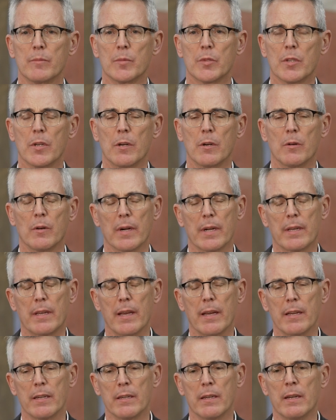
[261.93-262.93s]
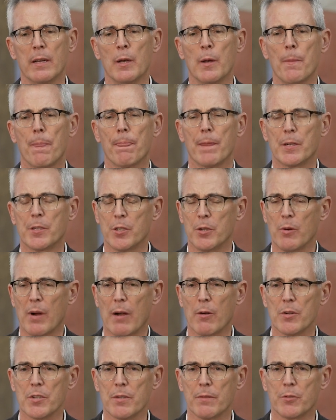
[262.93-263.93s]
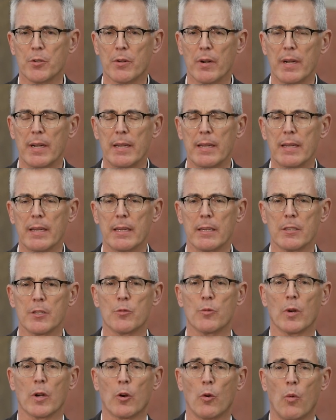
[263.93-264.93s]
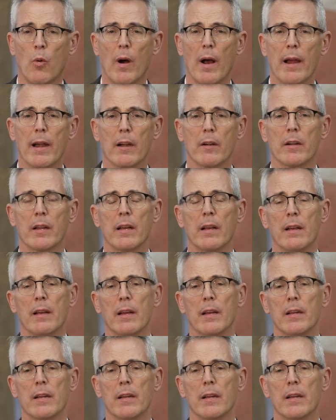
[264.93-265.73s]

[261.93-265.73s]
So again, the 2 hours of training is required